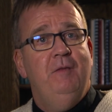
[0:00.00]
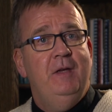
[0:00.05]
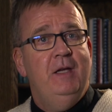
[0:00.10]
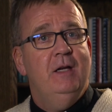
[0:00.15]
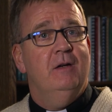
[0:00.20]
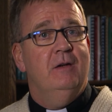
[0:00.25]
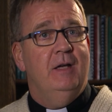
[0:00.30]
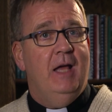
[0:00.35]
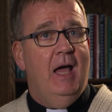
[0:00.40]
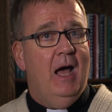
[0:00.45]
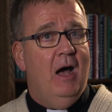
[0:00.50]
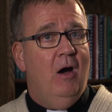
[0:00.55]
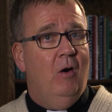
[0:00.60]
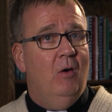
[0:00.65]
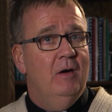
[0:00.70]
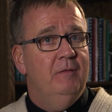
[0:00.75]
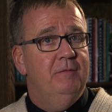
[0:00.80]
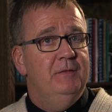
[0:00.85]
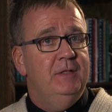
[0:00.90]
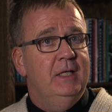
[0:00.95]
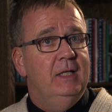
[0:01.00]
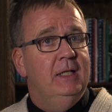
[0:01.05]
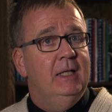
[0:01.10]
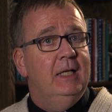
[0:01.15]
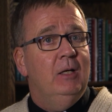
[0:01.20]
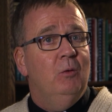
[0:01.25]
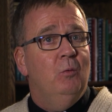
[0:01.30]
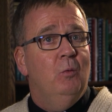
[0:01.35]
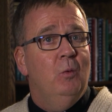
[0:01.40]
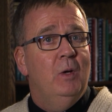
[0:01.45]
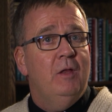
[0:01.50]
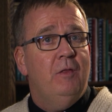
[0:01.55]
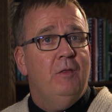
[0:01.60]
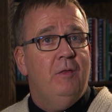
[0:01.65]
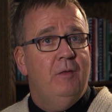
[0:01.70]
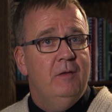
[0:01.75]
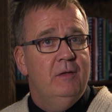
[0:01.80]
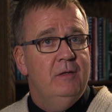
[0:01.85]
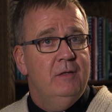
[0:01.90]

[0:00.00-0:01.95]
fear now of dealing with